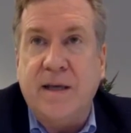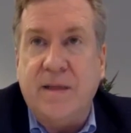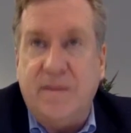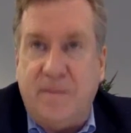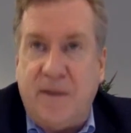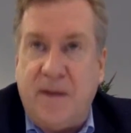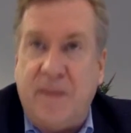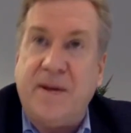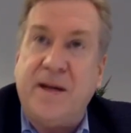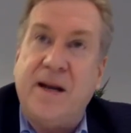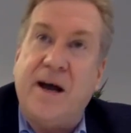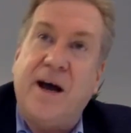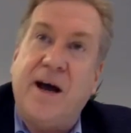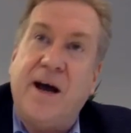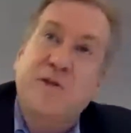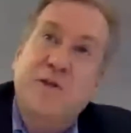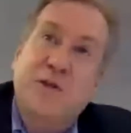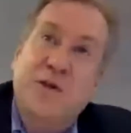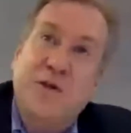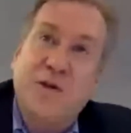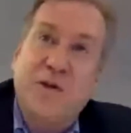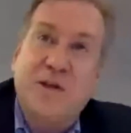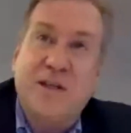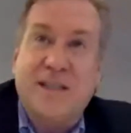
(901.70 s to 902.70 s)
maybe not as
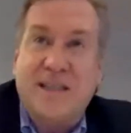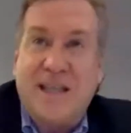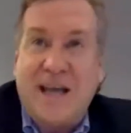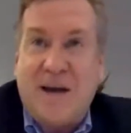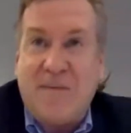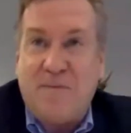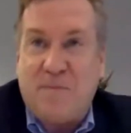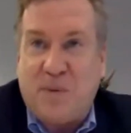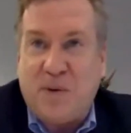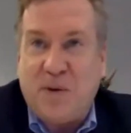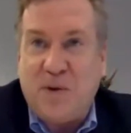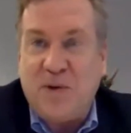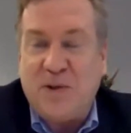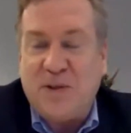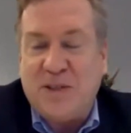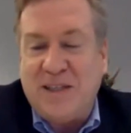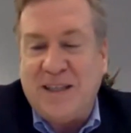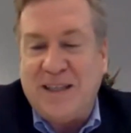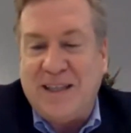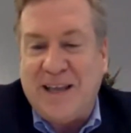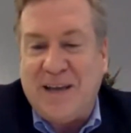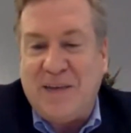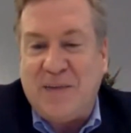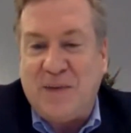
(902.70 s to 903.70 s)
good as that
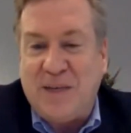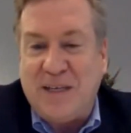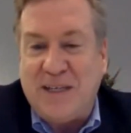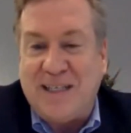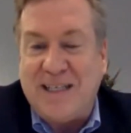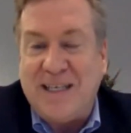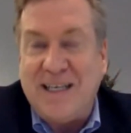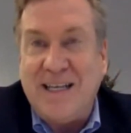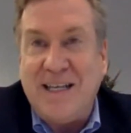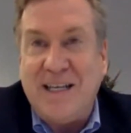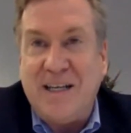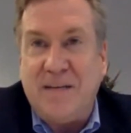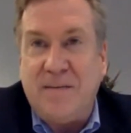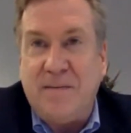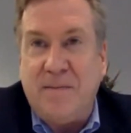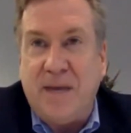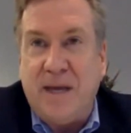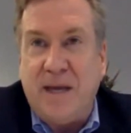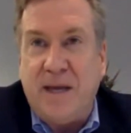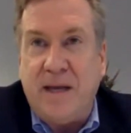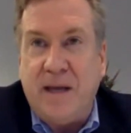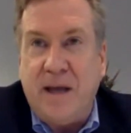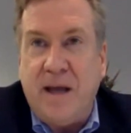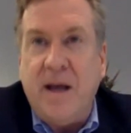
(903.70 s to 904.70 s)
person that we didn't
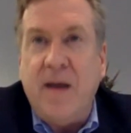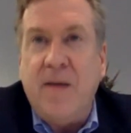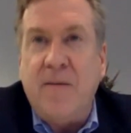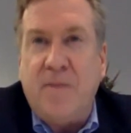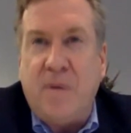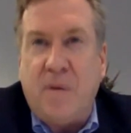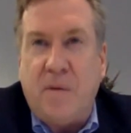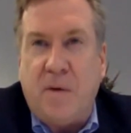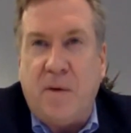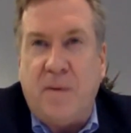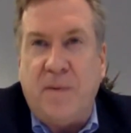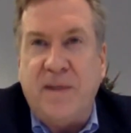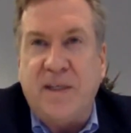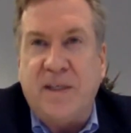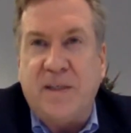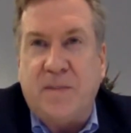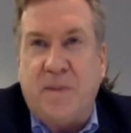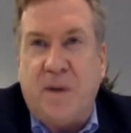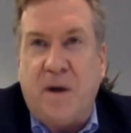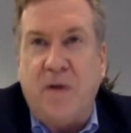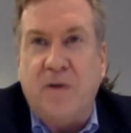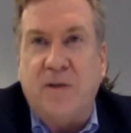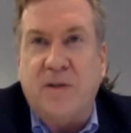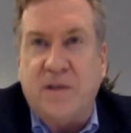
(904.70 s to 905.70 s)
admit, but when we
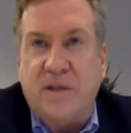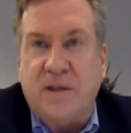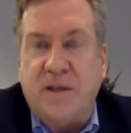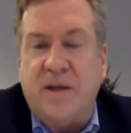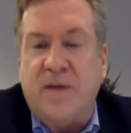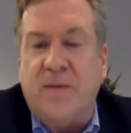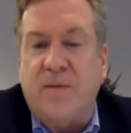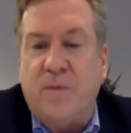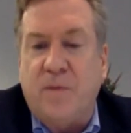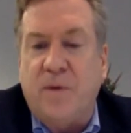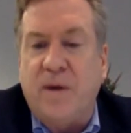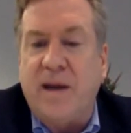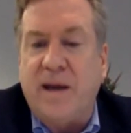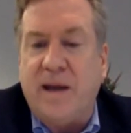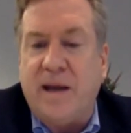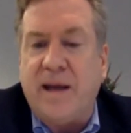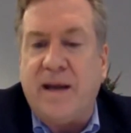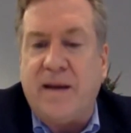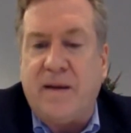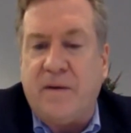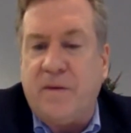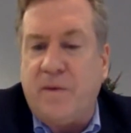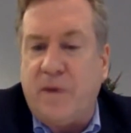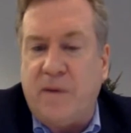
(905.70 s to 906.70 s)
spoke to them, we
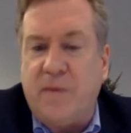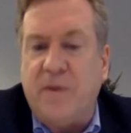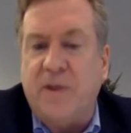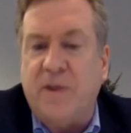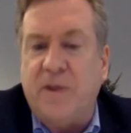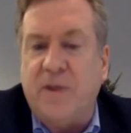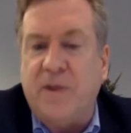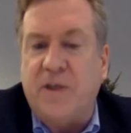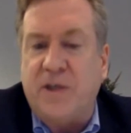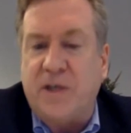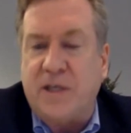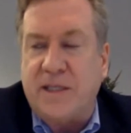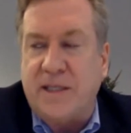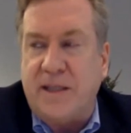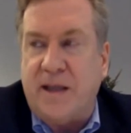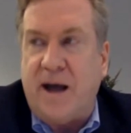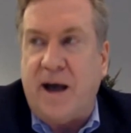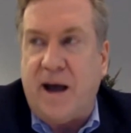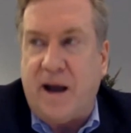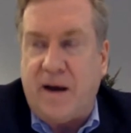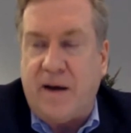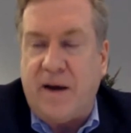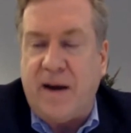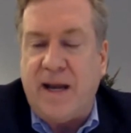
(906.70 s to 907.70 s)
it, we would just nod our
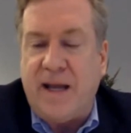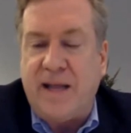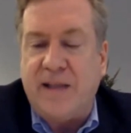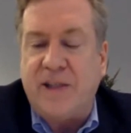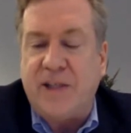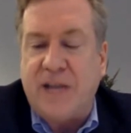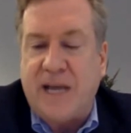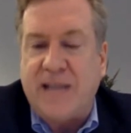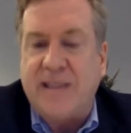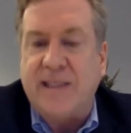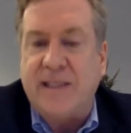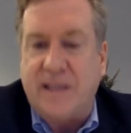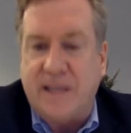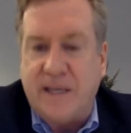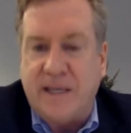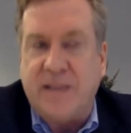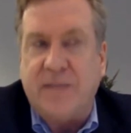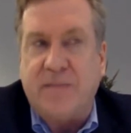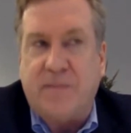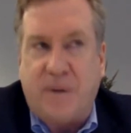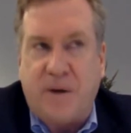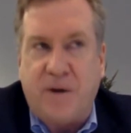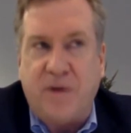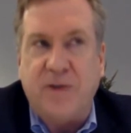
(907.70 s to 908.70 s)
heads, yes, this
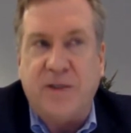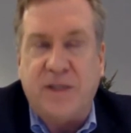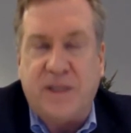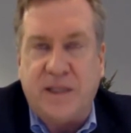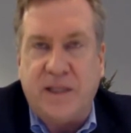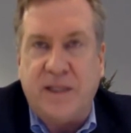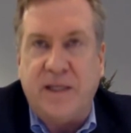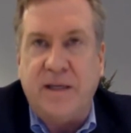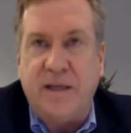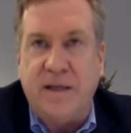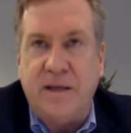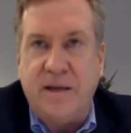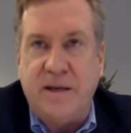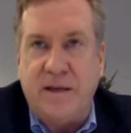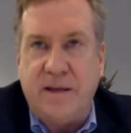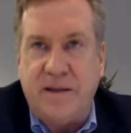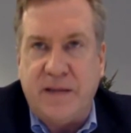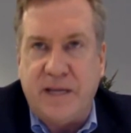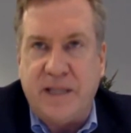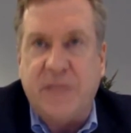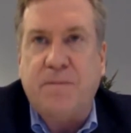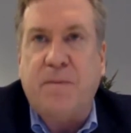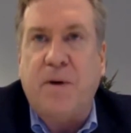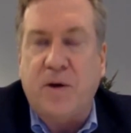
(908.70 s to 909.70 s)
person this
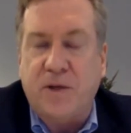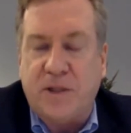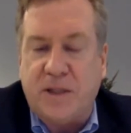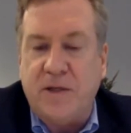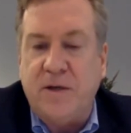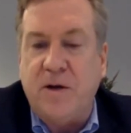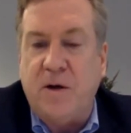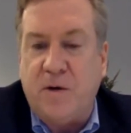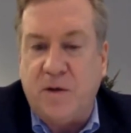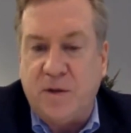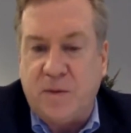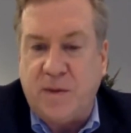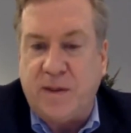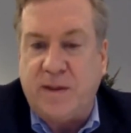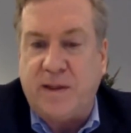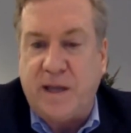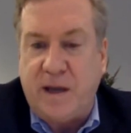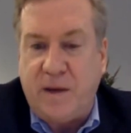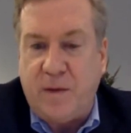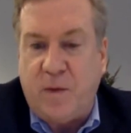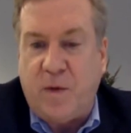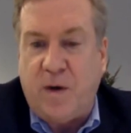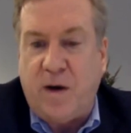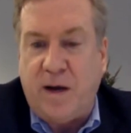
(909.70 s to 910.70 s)
person knows what they
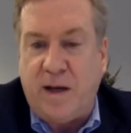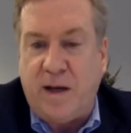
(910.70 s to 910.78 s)
want.